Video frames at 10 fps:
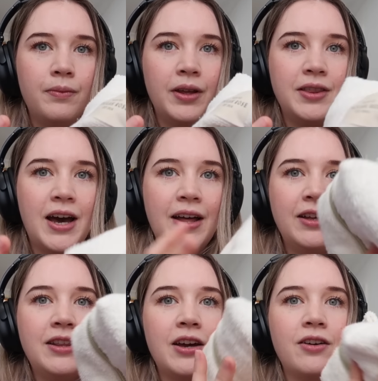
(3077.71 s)
like that.
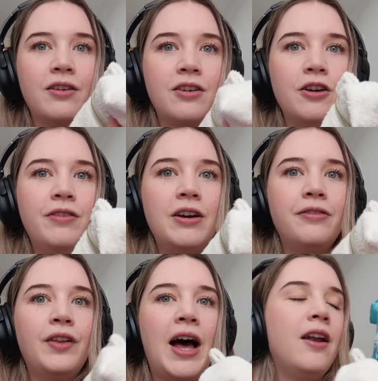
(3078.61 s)
Like they go very
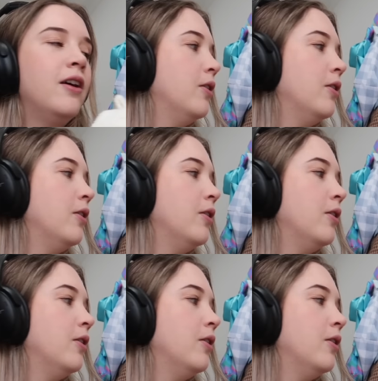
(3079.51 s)
flat.